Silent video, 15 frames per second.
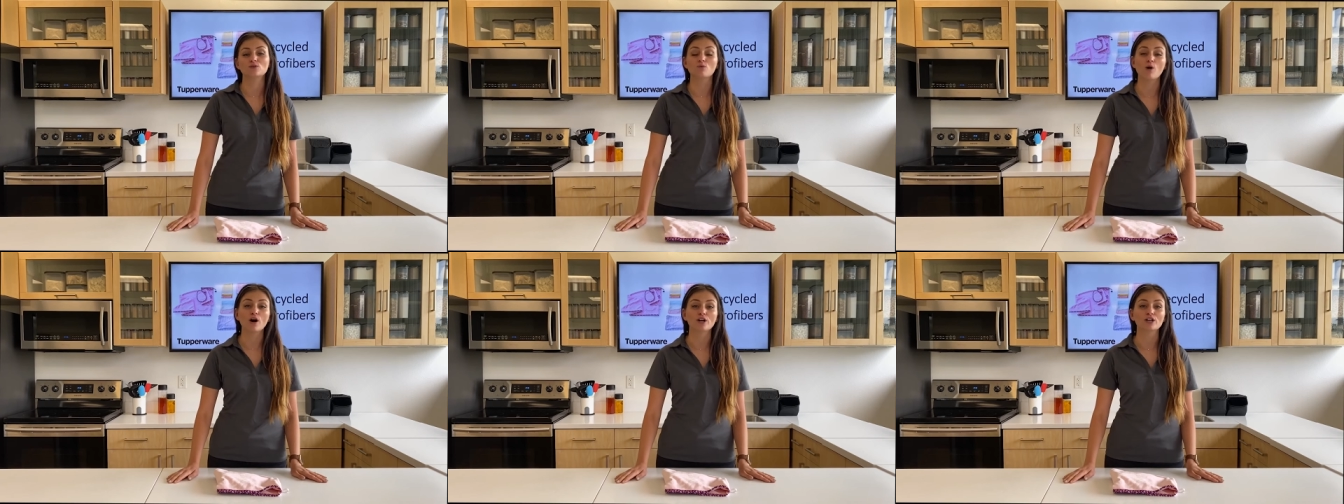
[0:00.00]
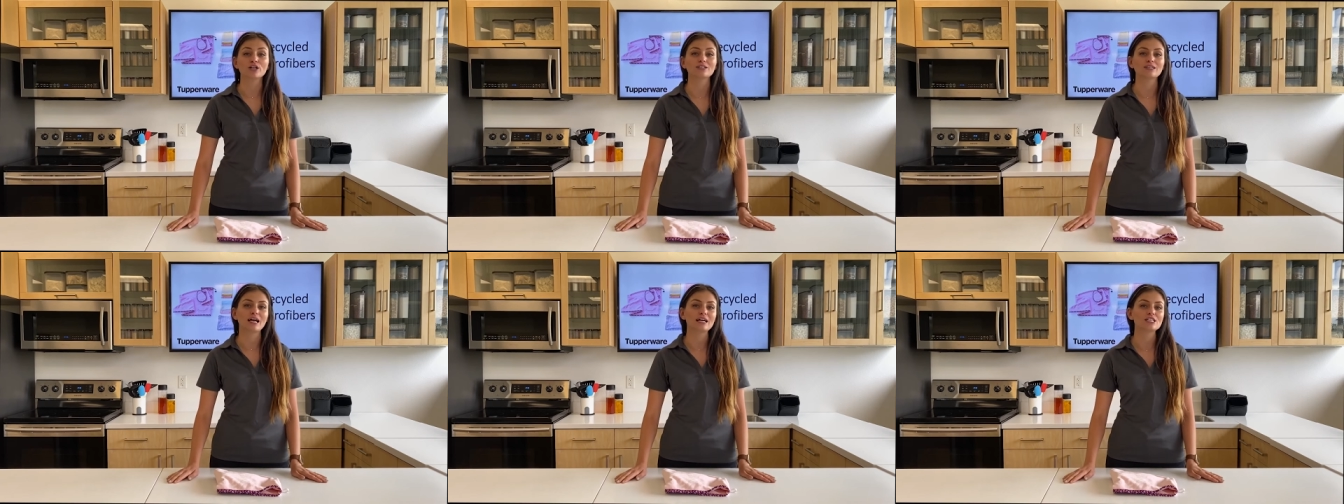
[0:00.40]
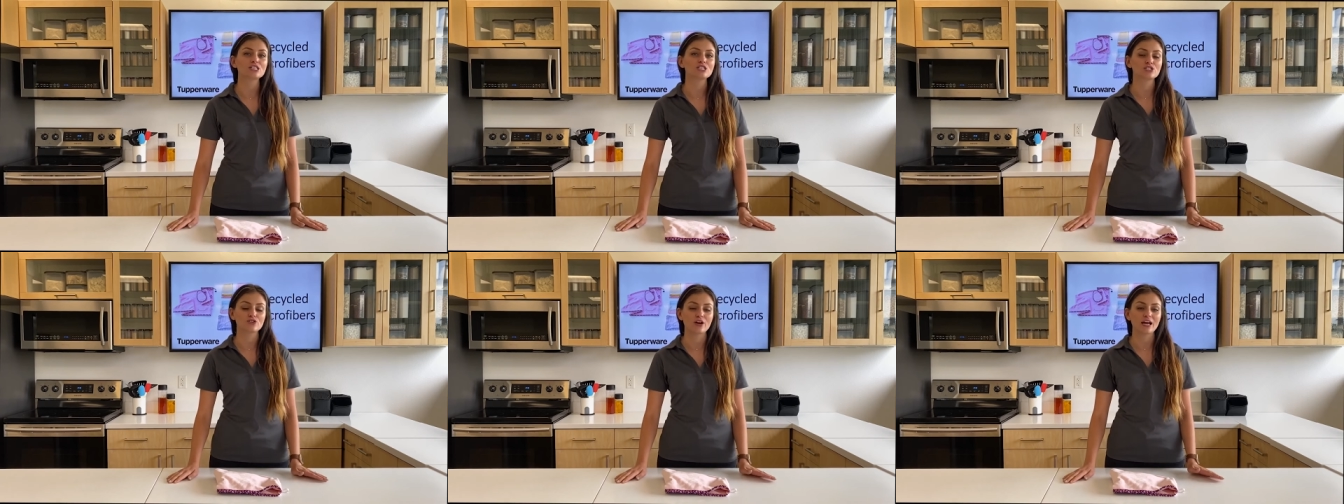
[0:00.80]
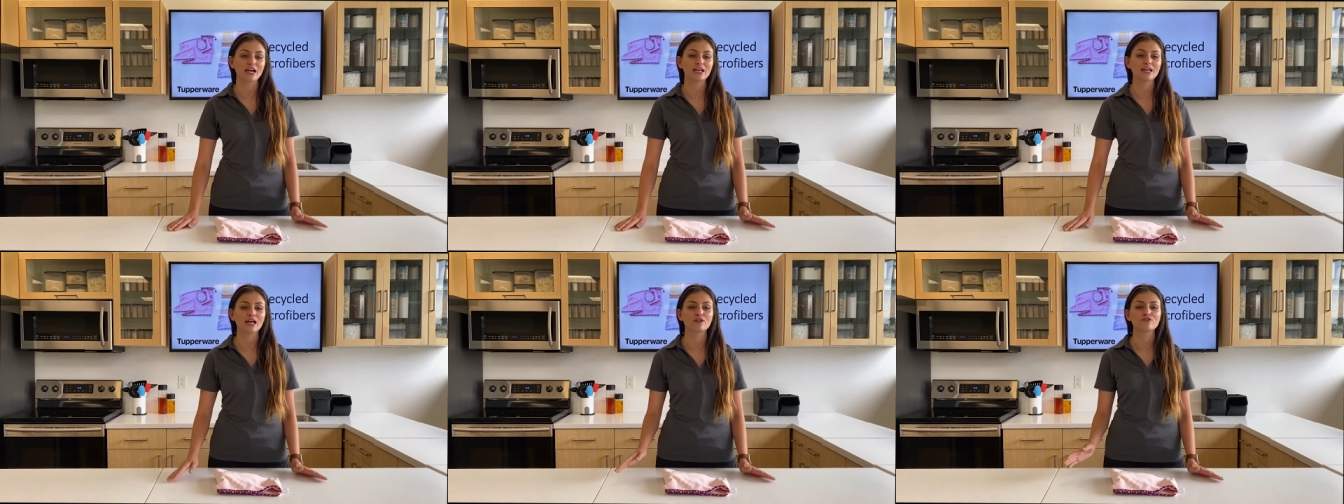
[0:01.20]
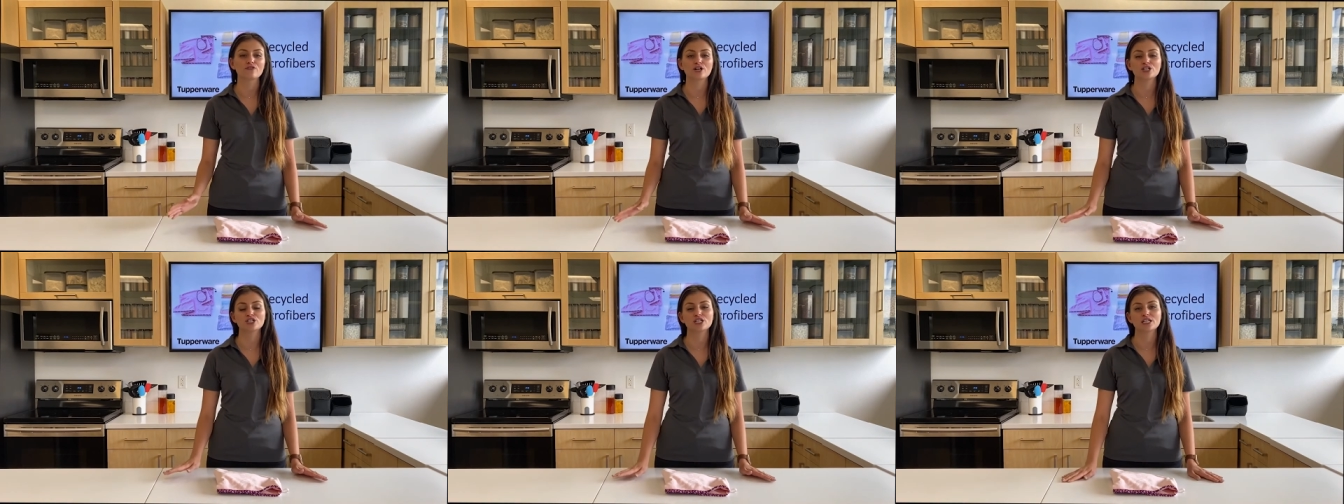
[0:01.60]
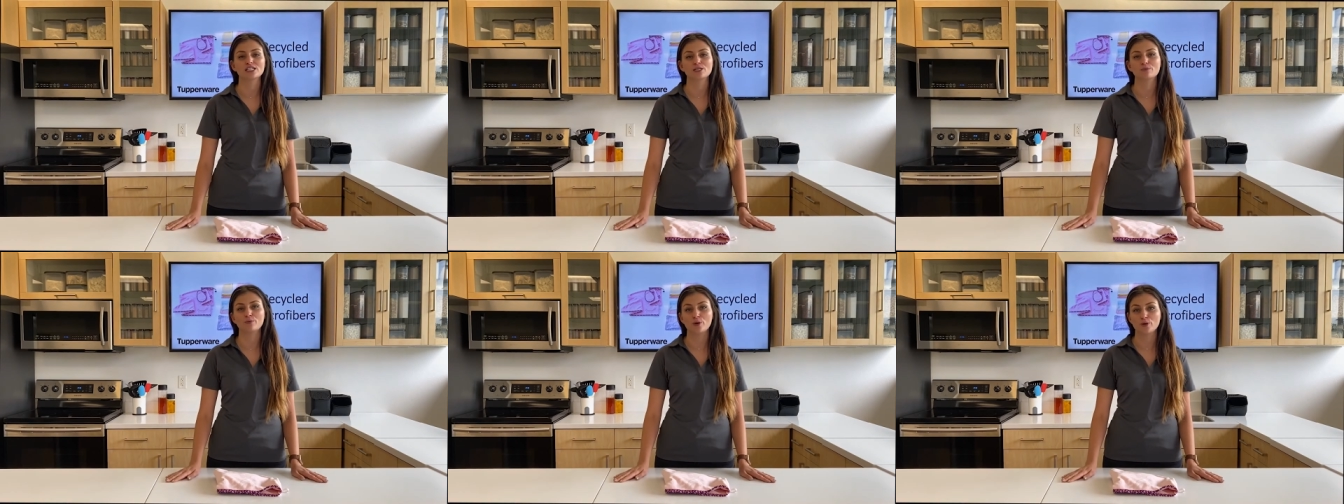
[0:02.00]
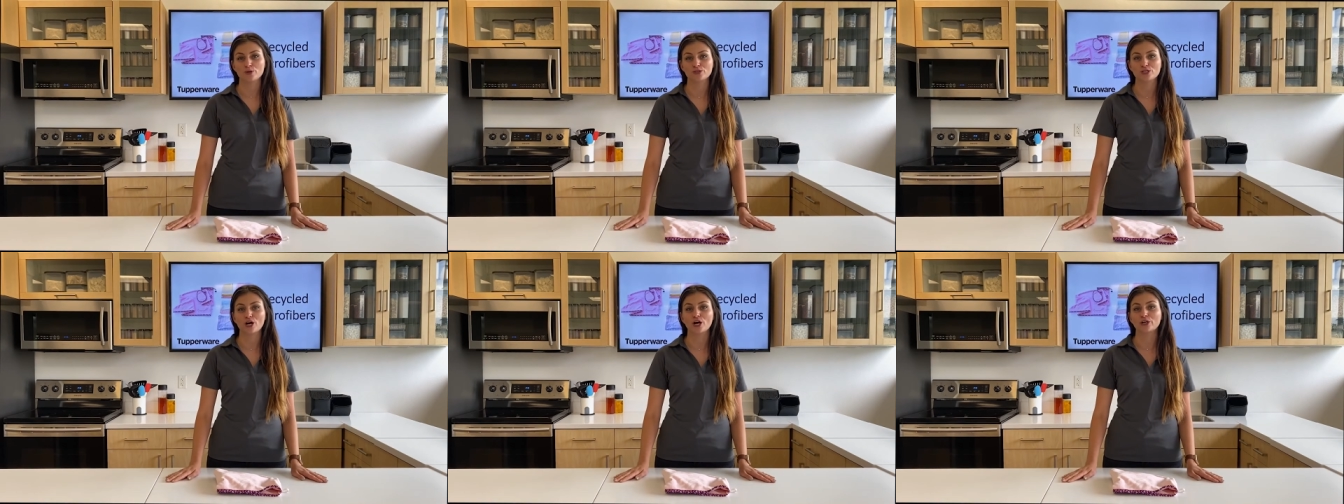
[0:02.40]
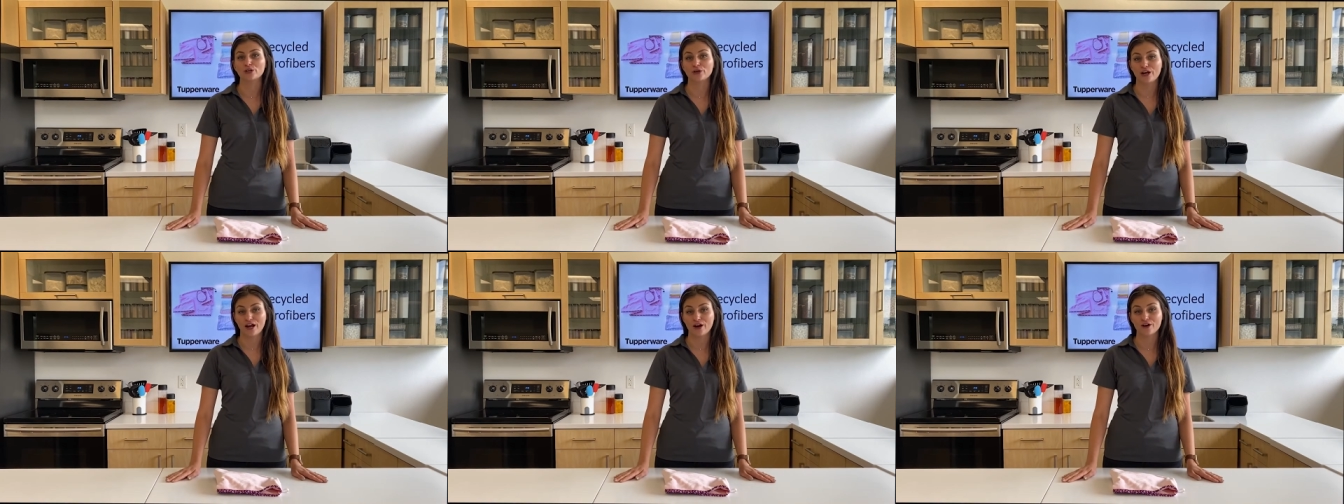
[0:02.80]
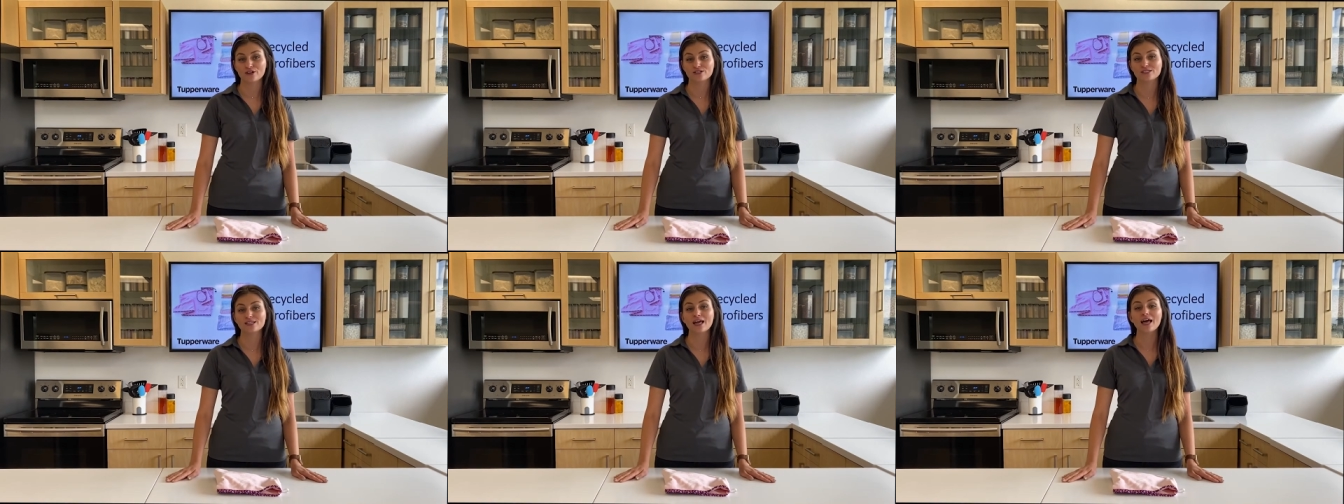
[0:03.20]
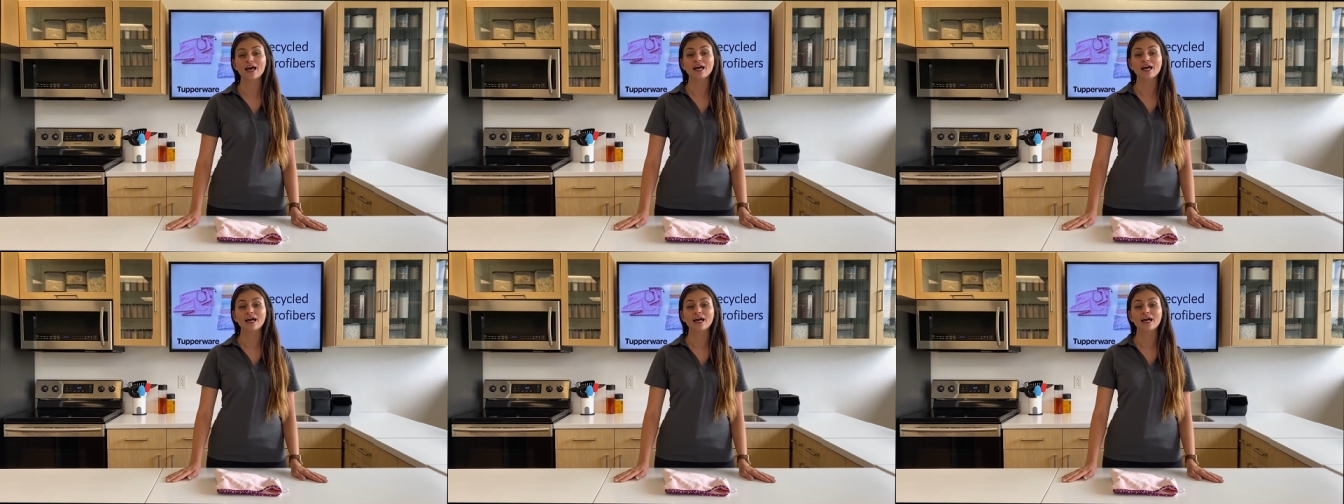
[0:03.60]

the water, less strain and friction is imposed on your hairs,